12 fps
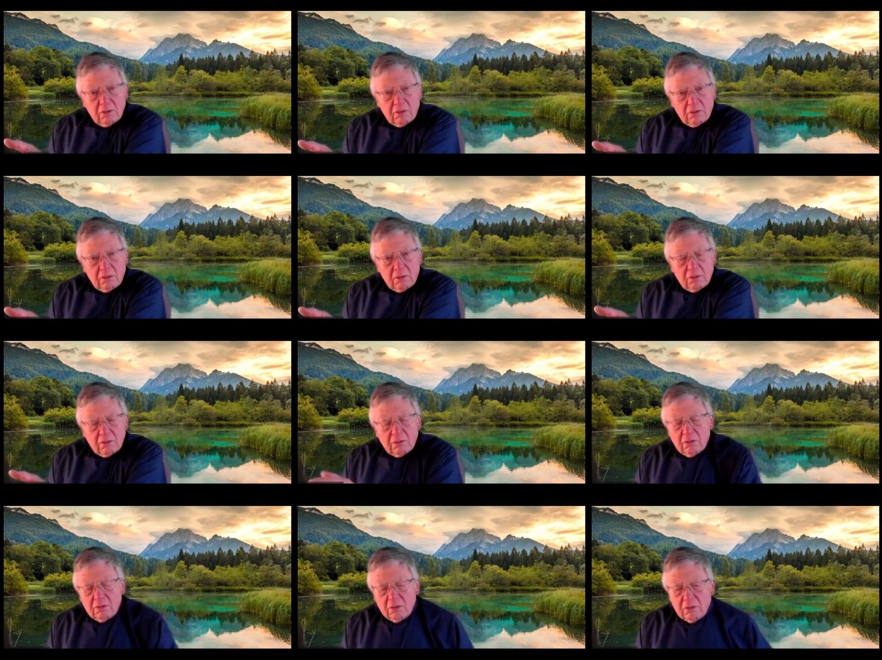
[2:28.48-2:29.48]

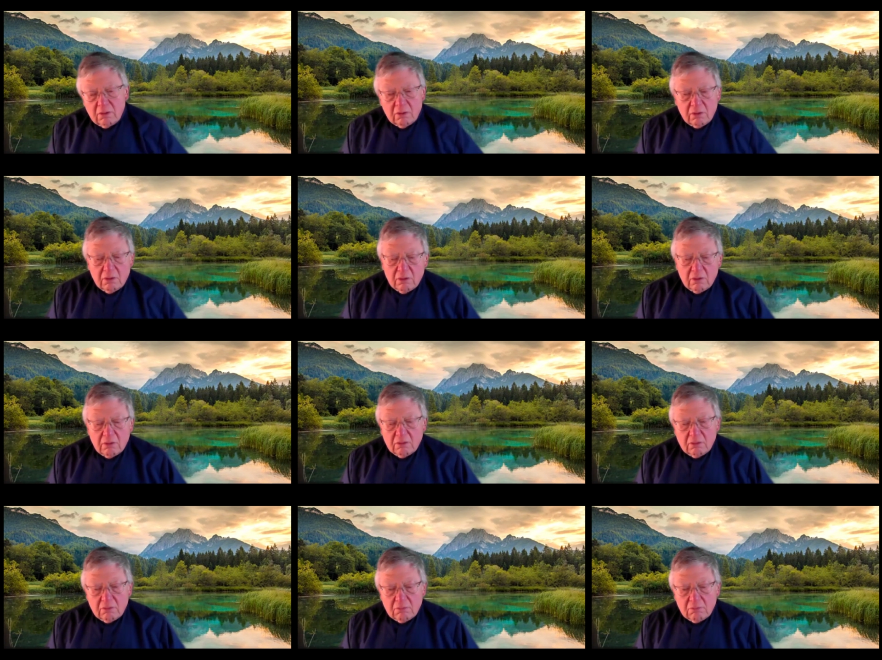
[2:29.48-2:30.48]

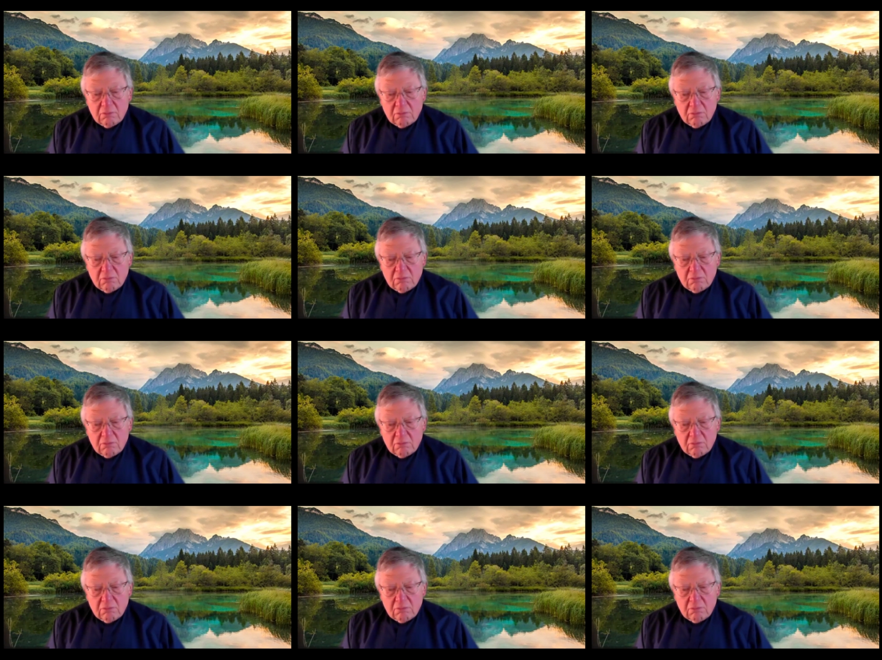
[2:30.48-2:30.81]
Nobody speaks.